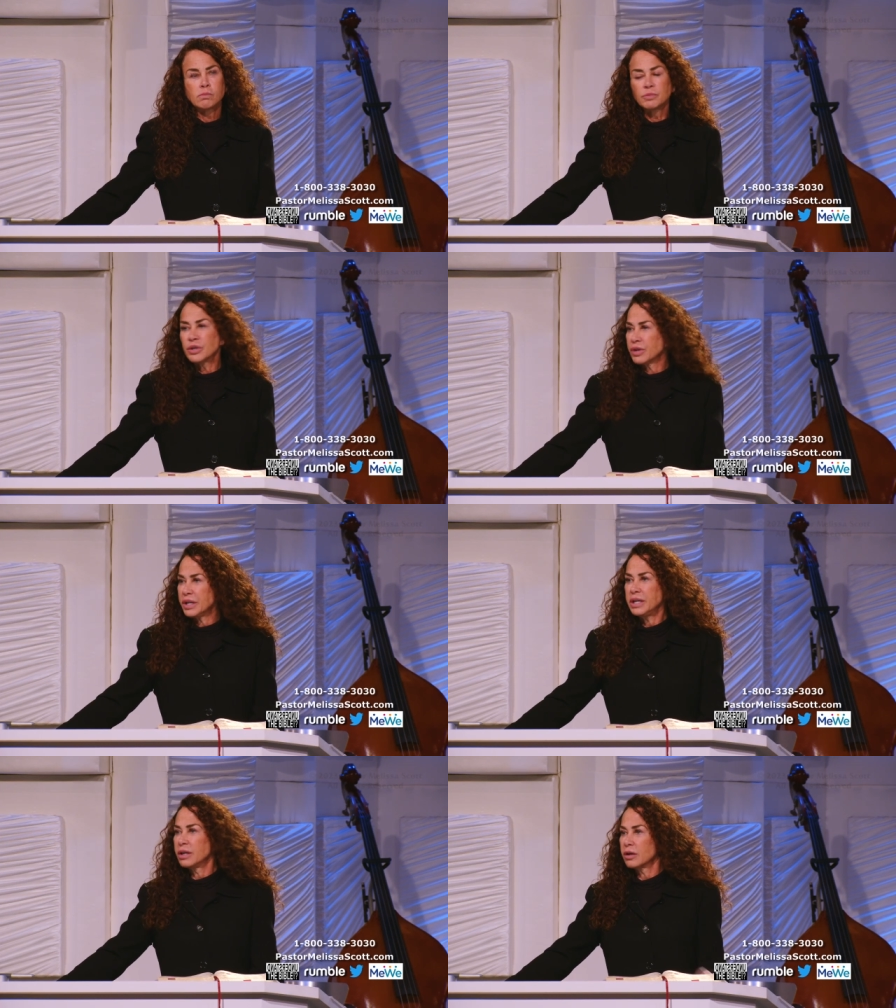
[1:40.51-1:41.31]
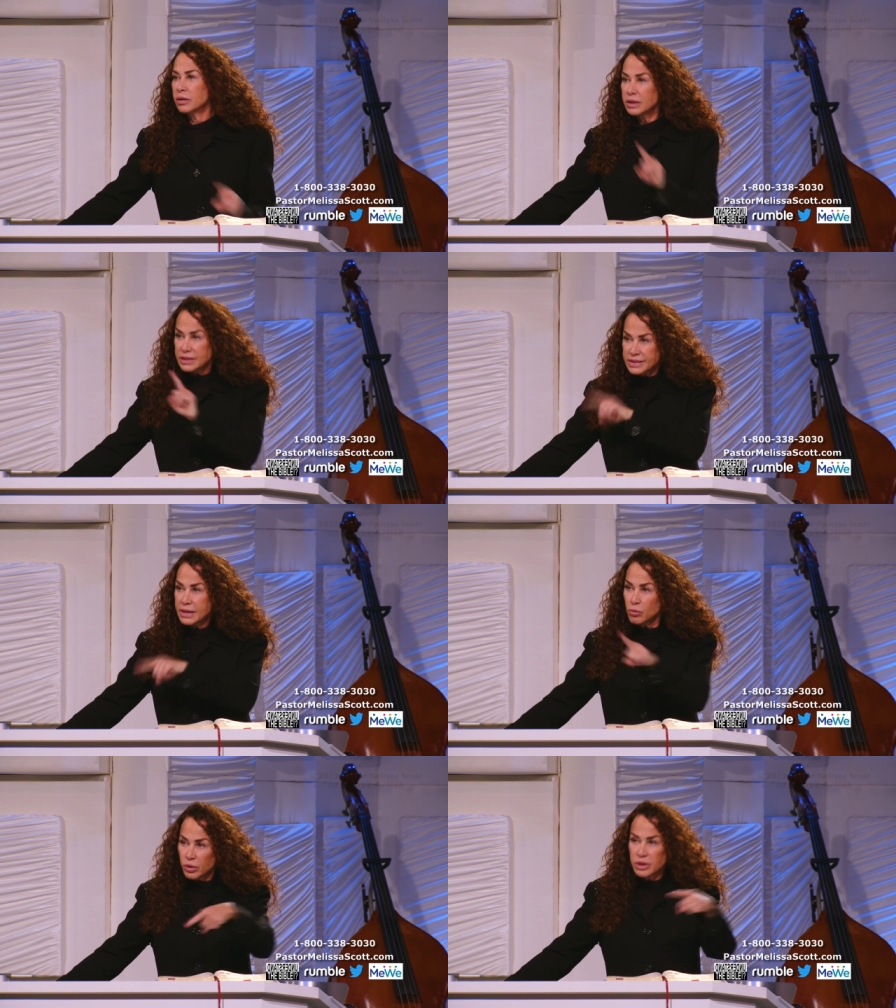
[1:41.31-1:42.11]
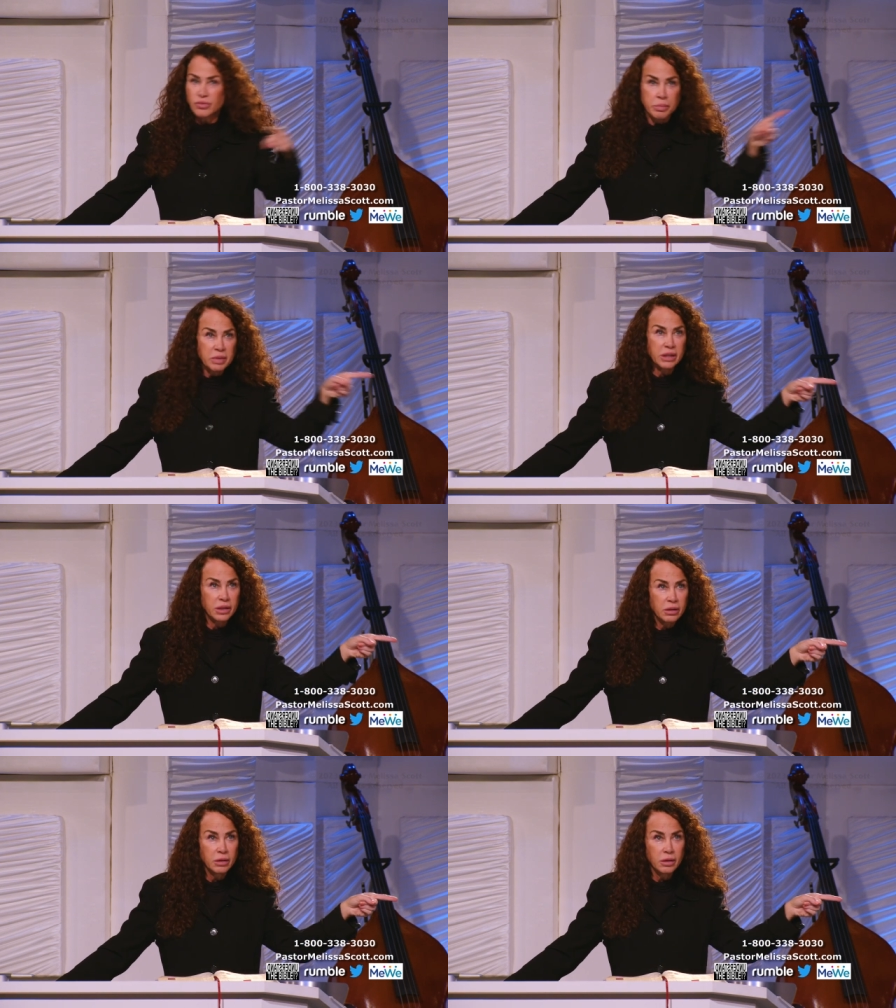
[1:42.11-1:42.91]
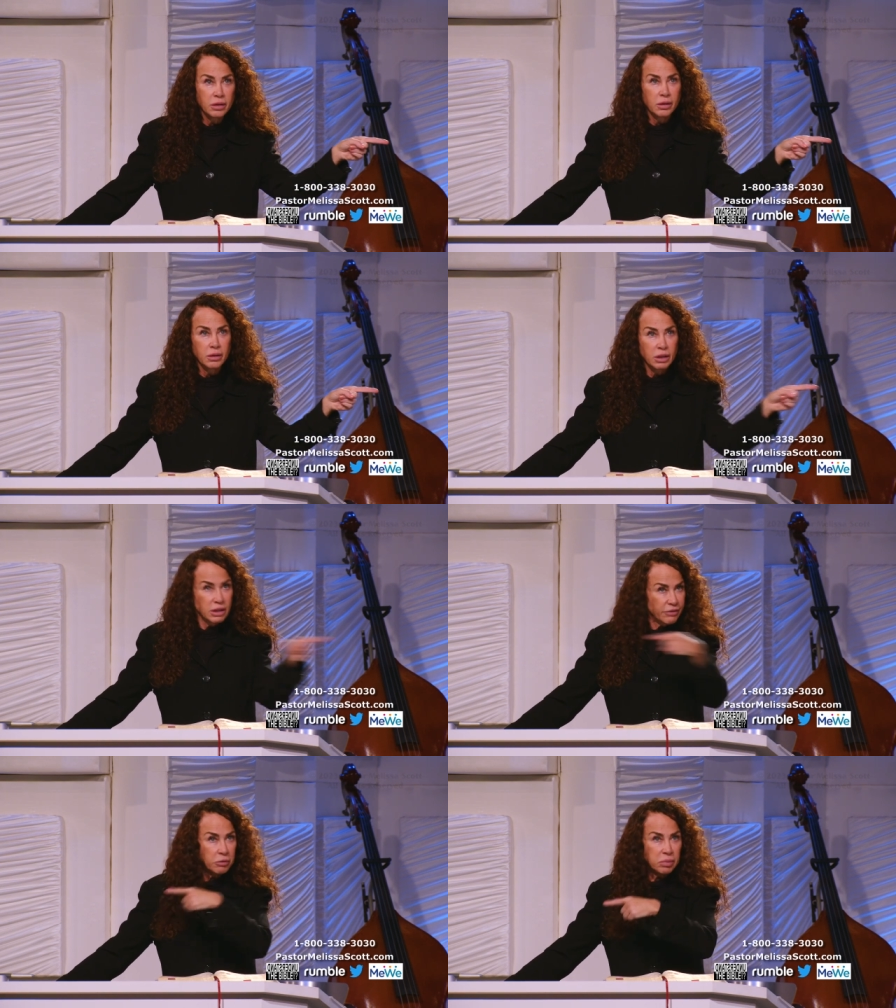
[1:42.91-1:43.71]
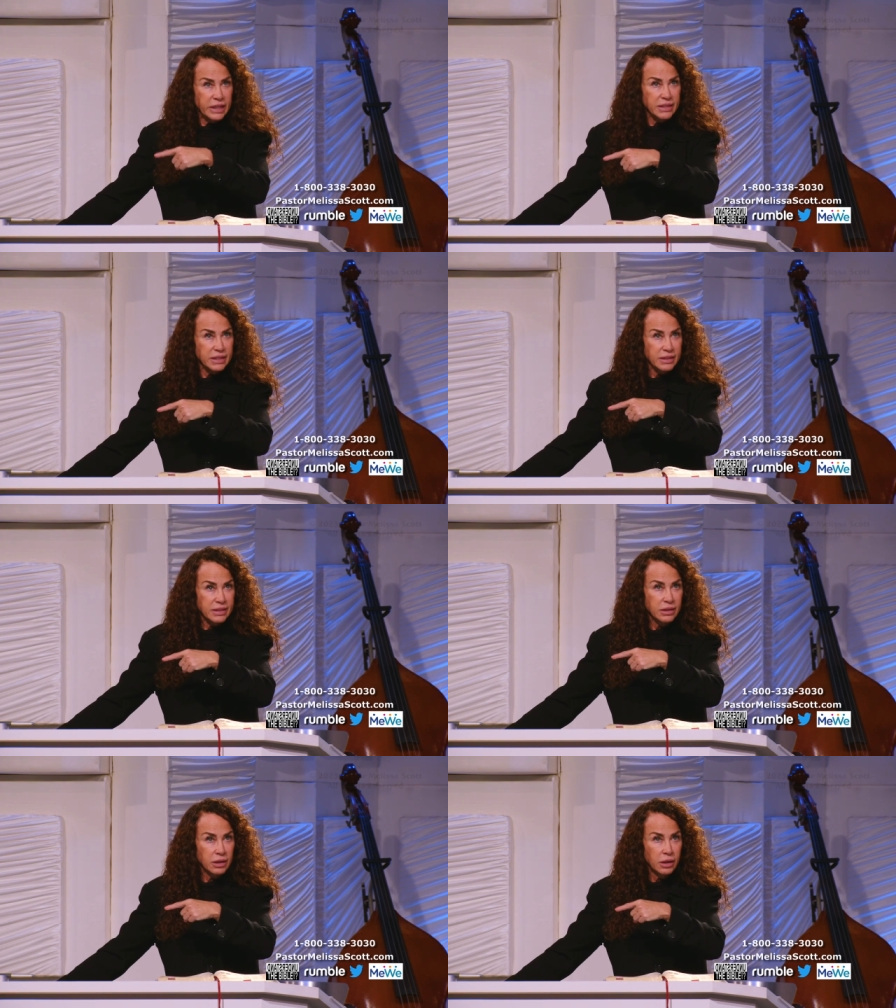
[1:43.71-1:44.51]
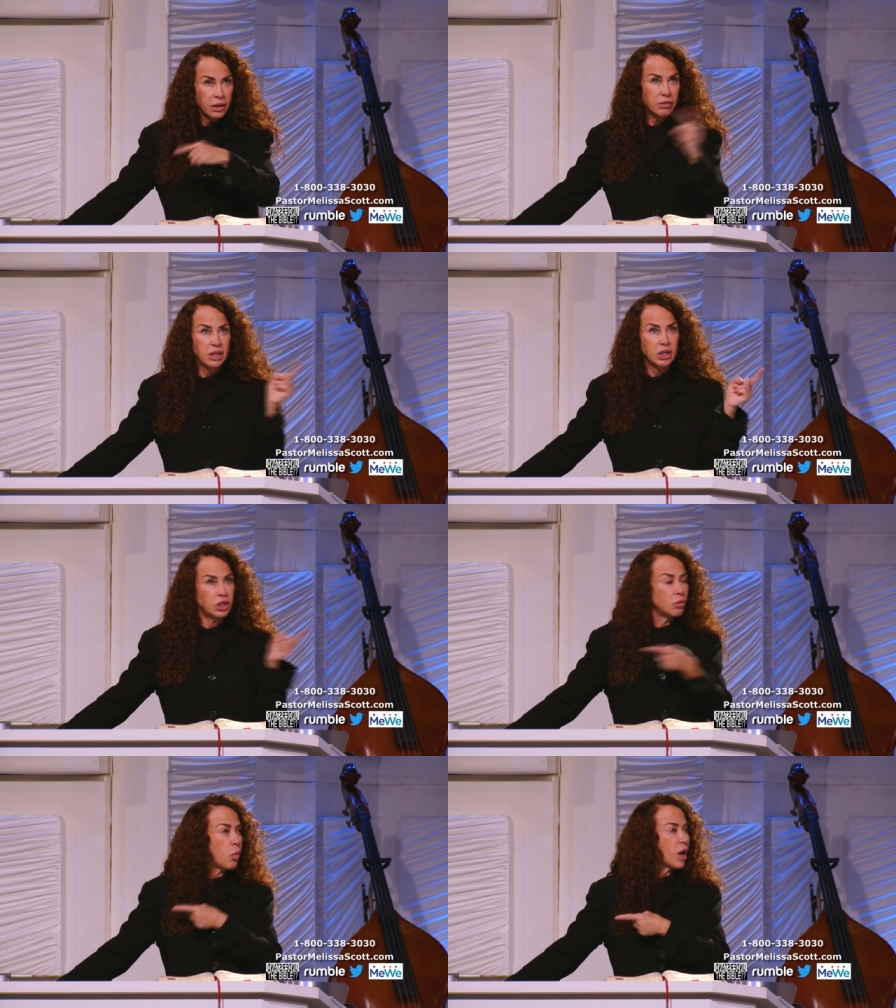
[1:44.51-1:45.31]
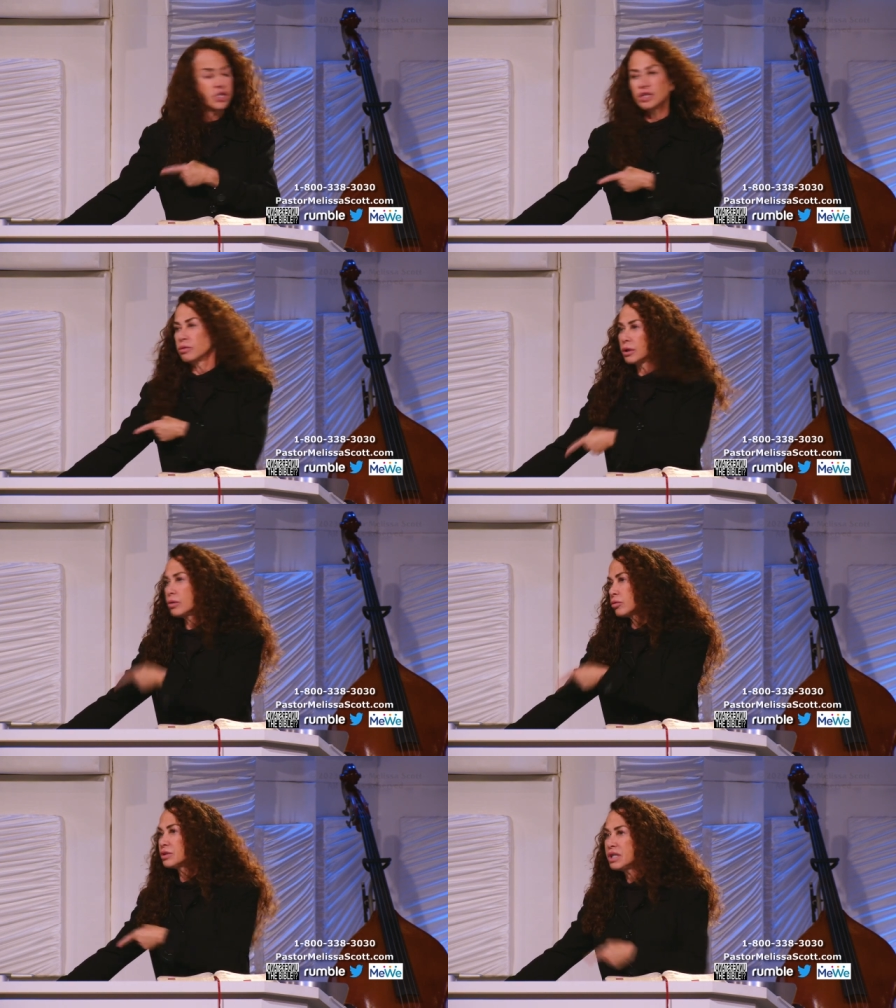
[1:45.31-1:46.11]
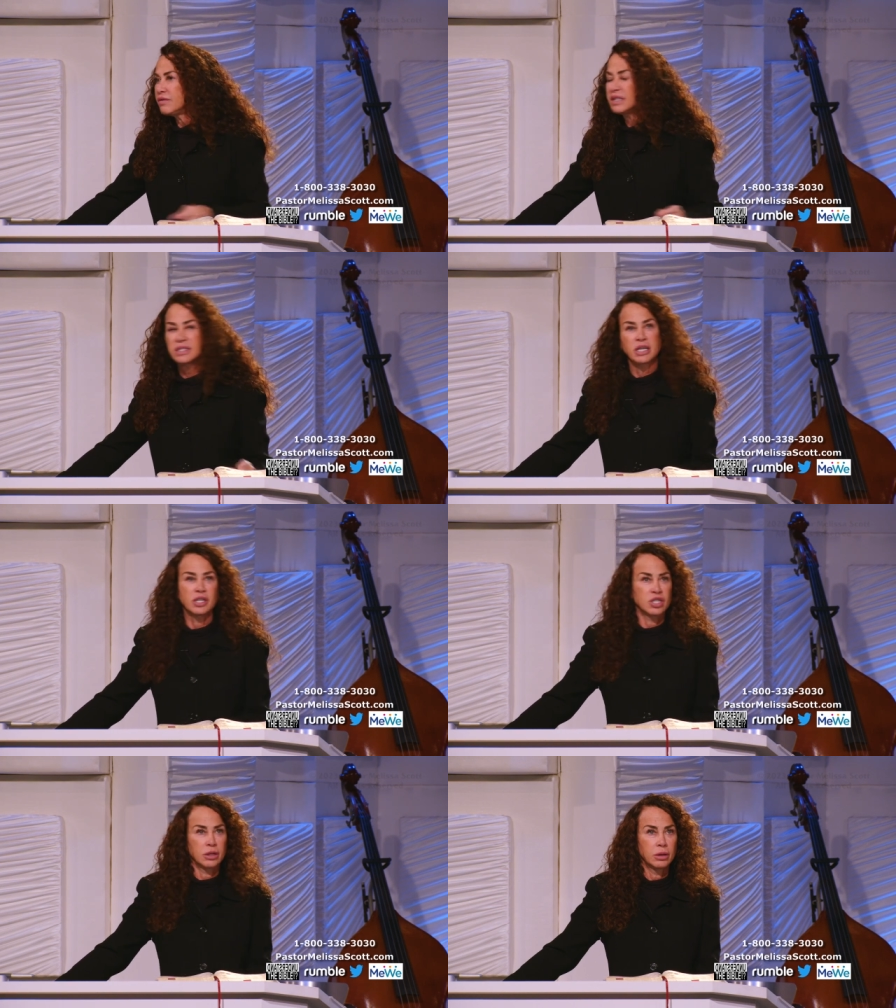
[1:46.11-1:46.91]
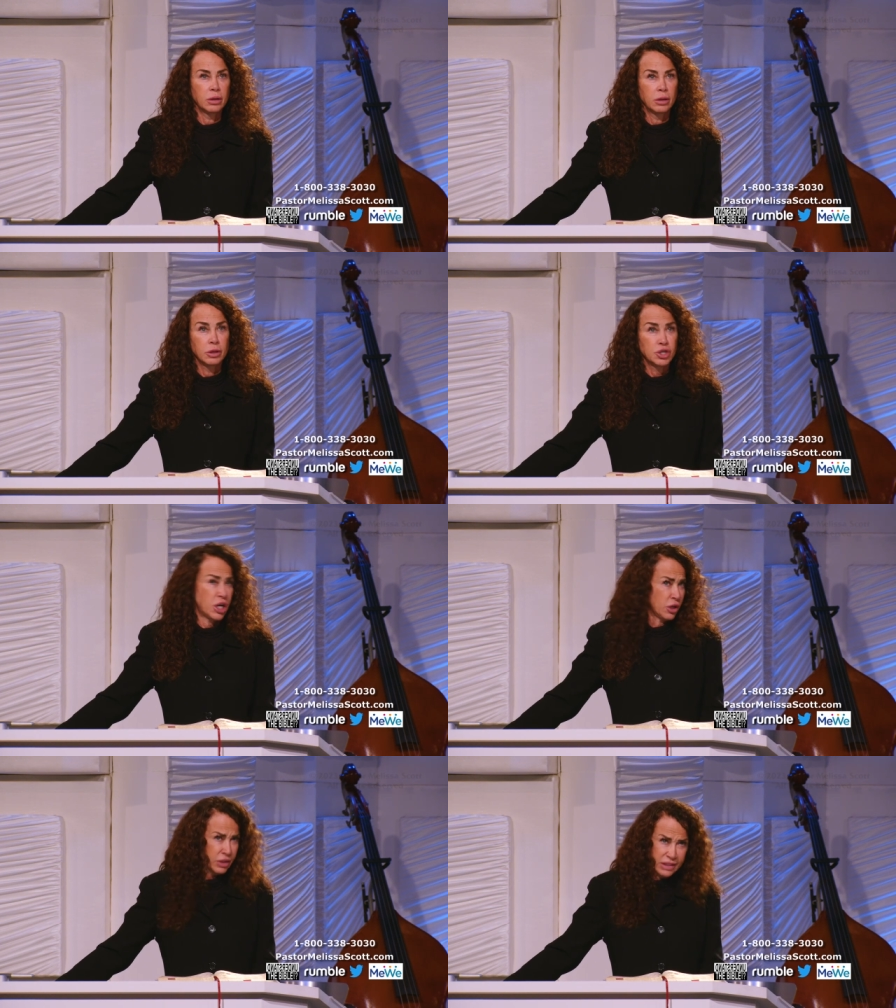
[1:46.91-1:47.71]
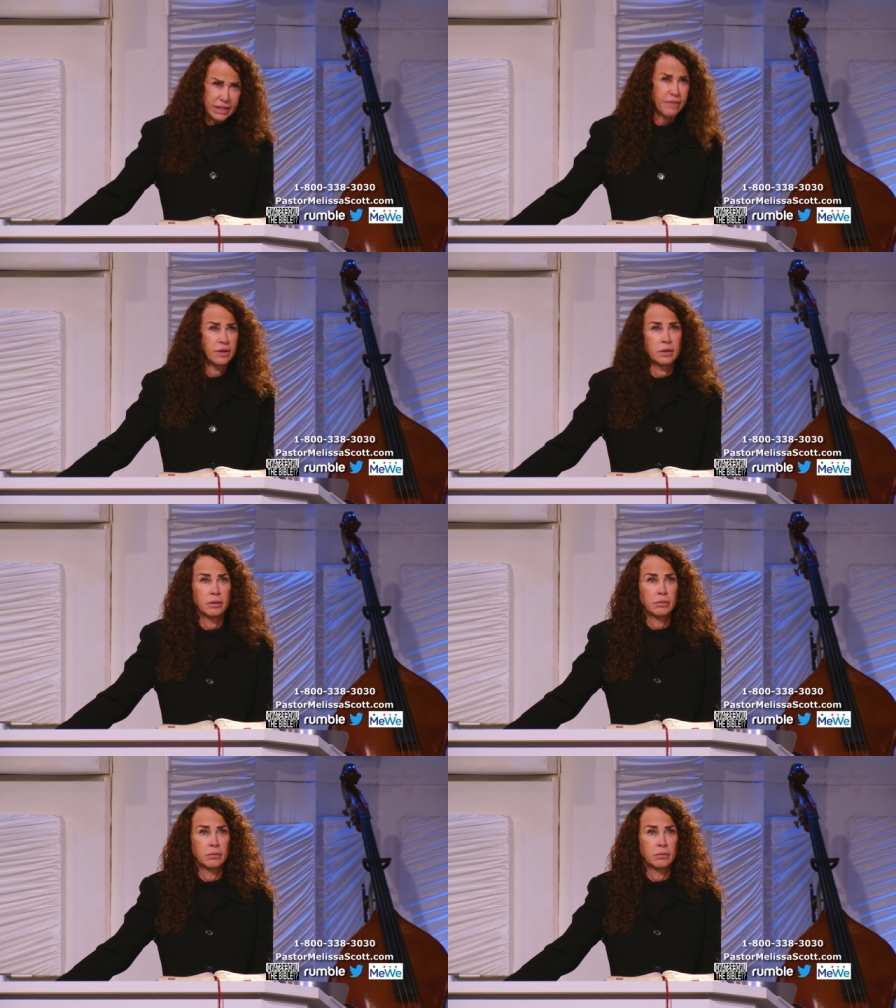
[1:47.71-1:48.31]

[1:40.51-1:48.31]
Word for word: you're going to hear the same words repeated in different places. You think you watch your local TV station, channel 7.